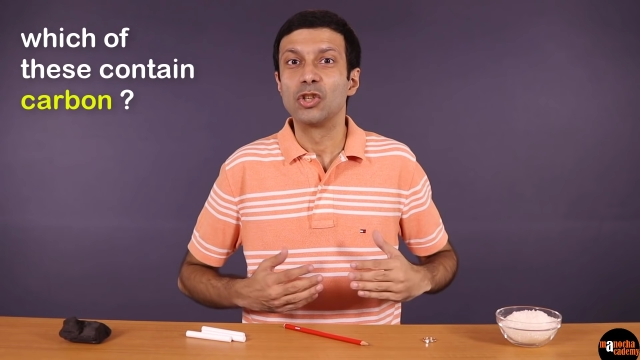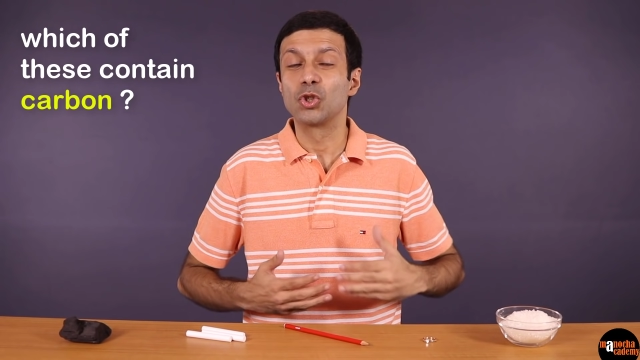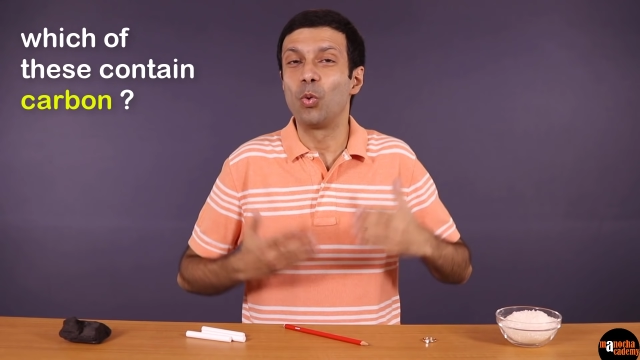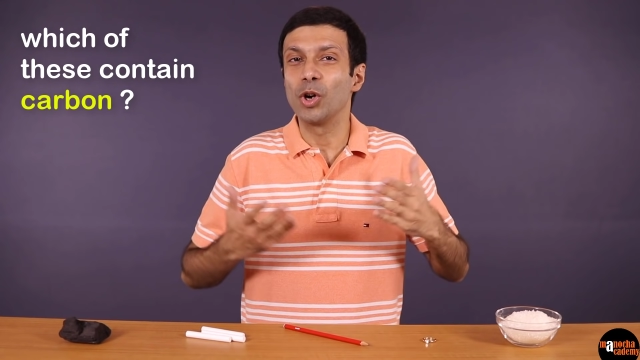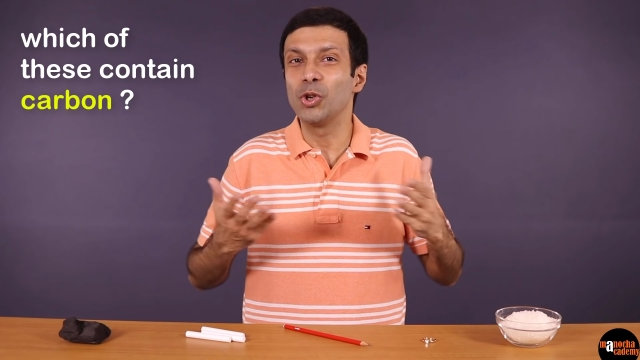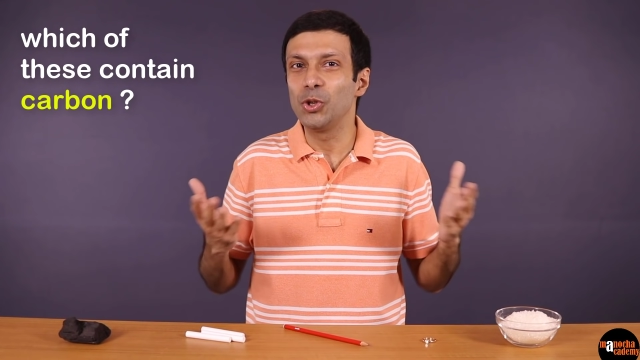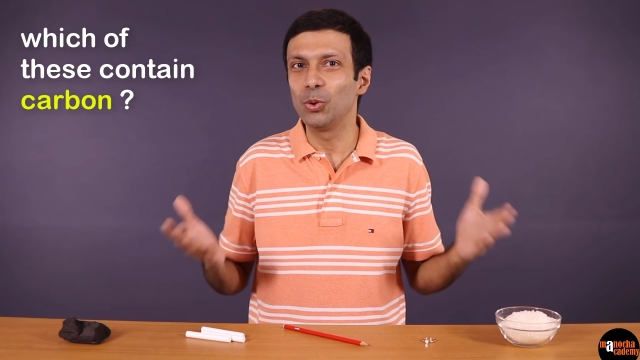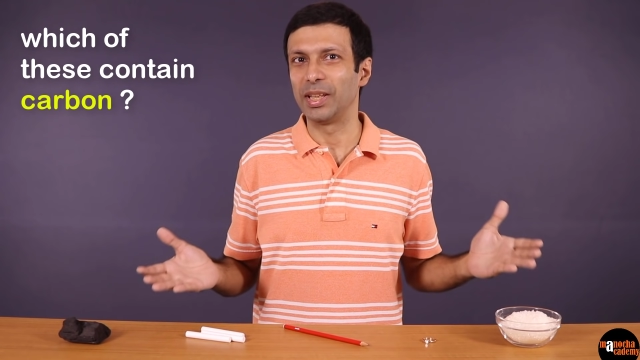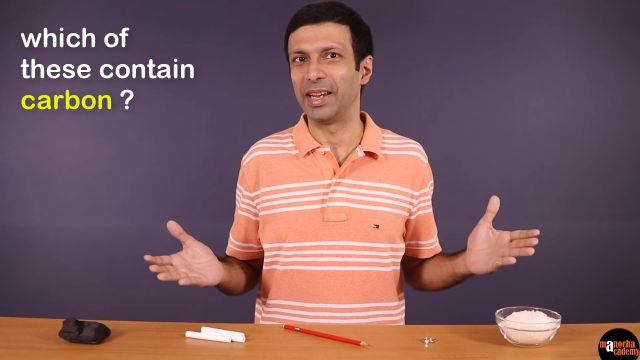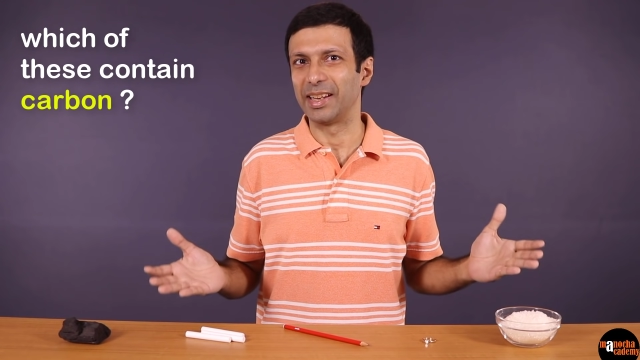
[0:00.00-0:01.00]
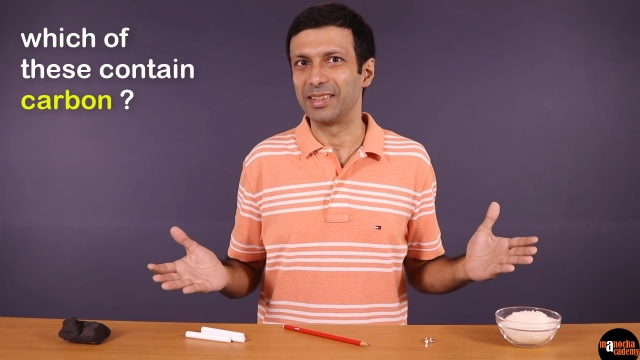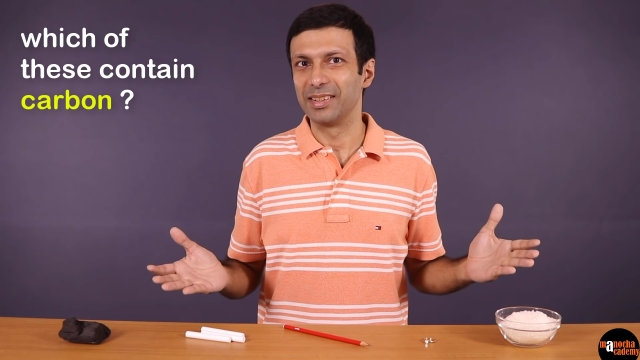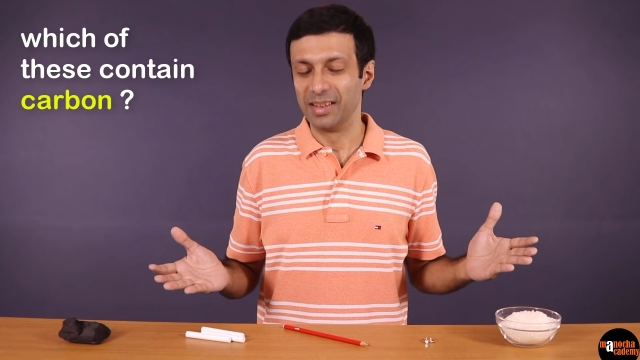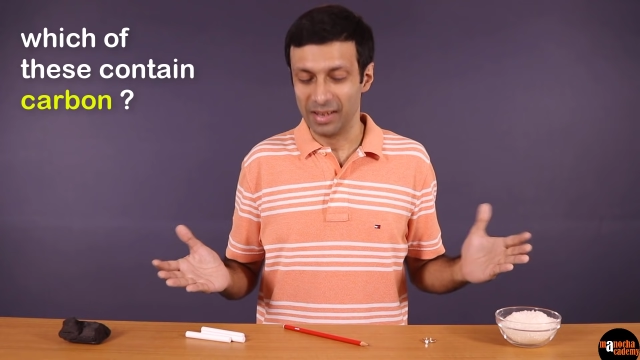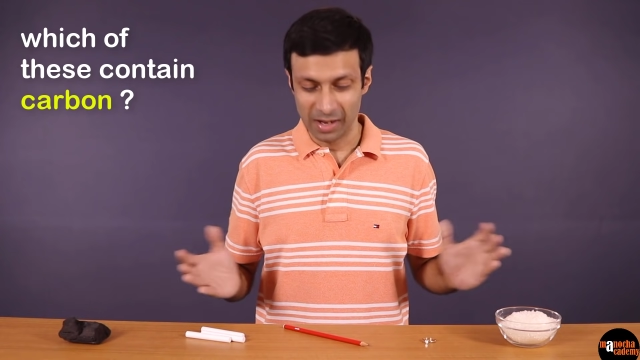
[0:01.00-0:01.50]
So what do you think?
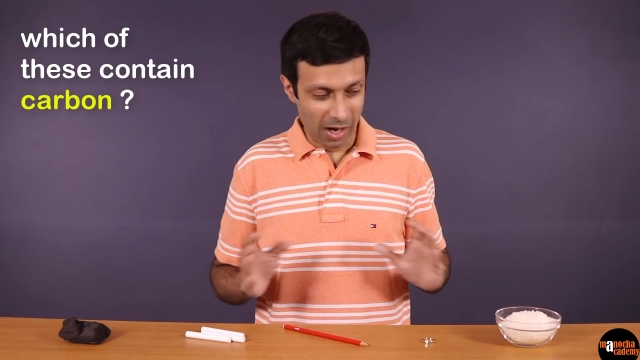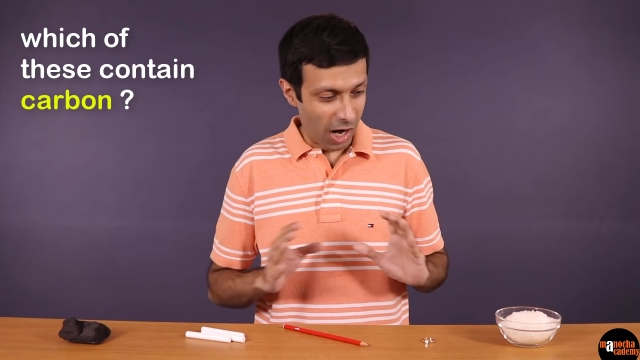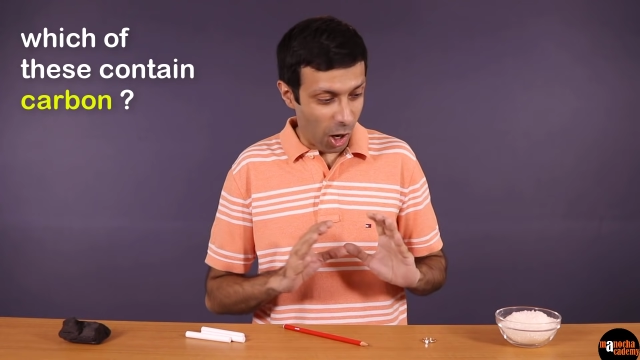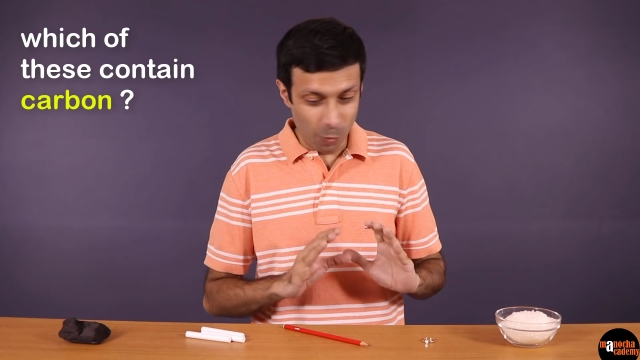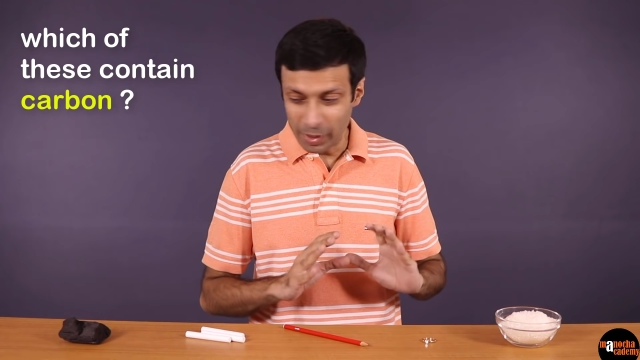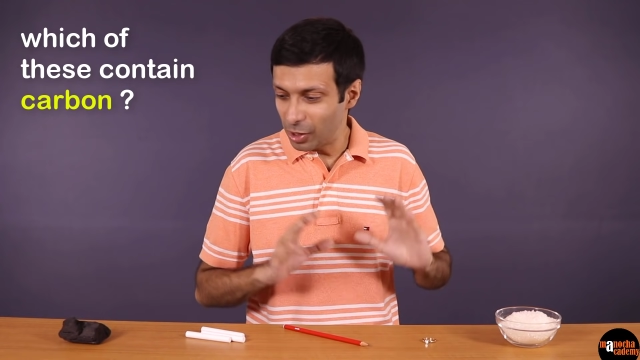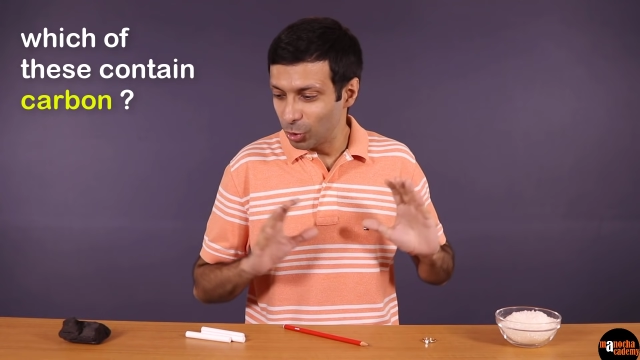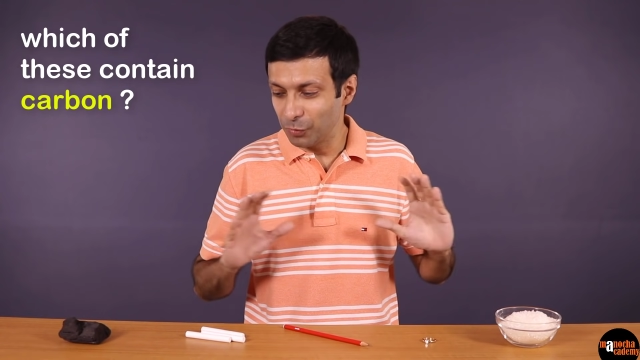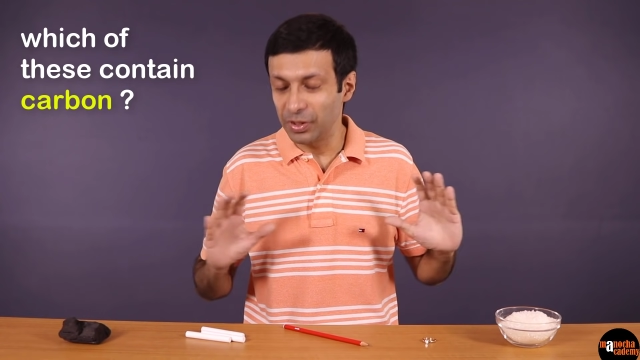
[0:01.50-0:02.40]
How many out